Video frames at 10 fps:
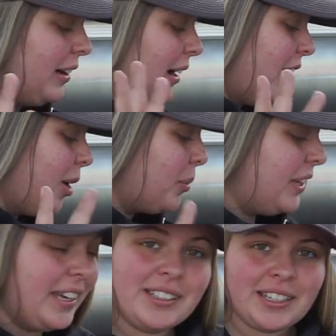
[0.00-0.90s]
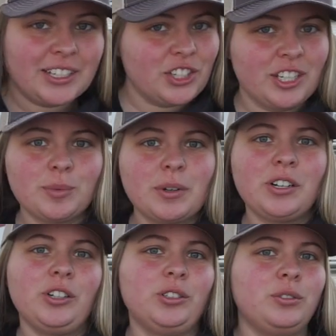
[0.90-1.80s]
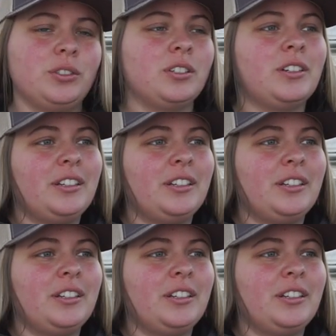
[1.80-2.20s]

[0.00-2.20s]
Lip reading: Yes, I changed my clothes.